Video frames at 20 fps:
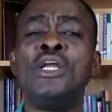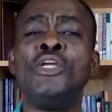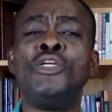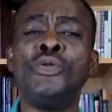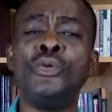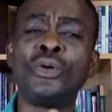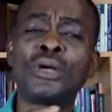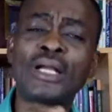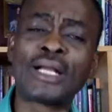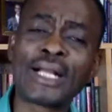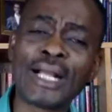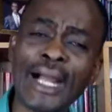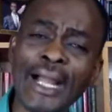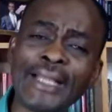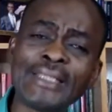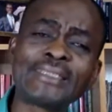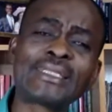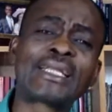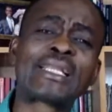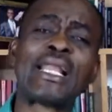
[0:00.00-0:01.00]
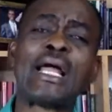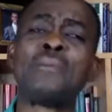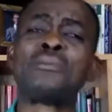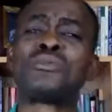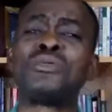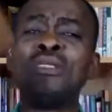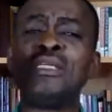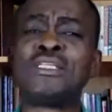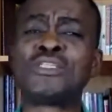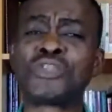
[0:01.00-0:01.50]
You can't
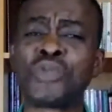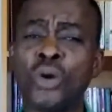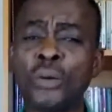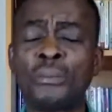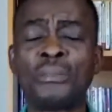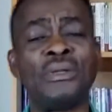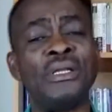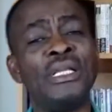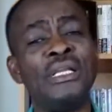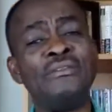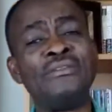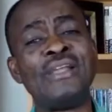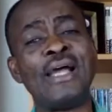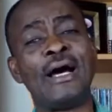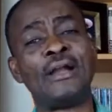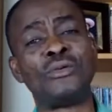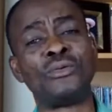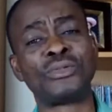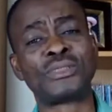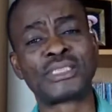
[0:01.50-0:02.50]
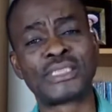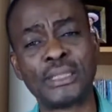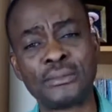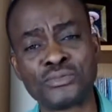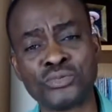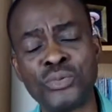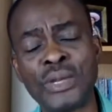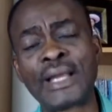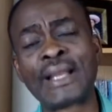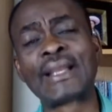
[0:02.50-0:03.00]
climb to the top if there are no
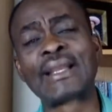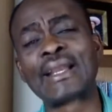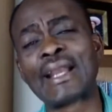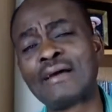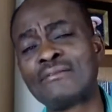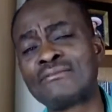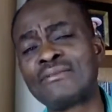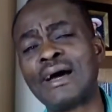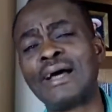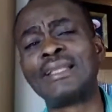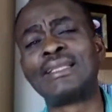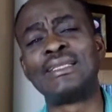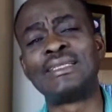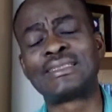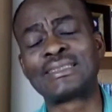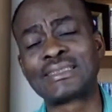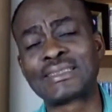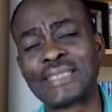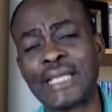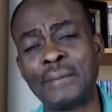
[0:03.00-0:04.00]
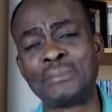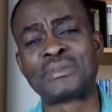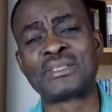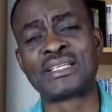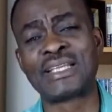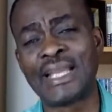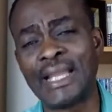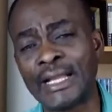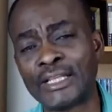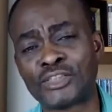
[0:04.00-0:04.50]
steps. Wherever the
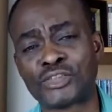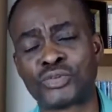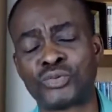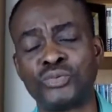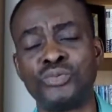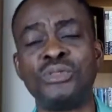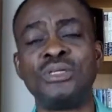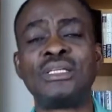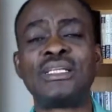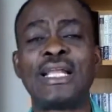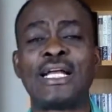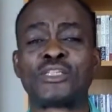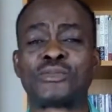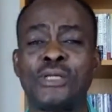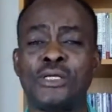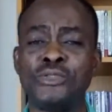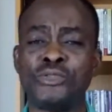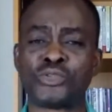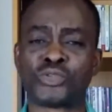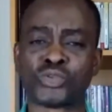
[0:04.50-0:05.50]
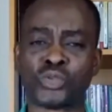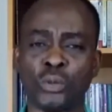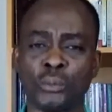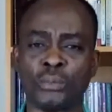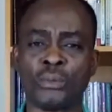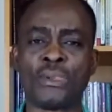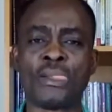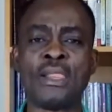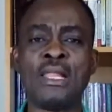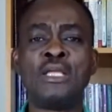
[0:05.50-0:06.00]
steps get to, that's where you
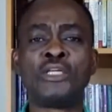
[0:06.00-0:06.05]
stop.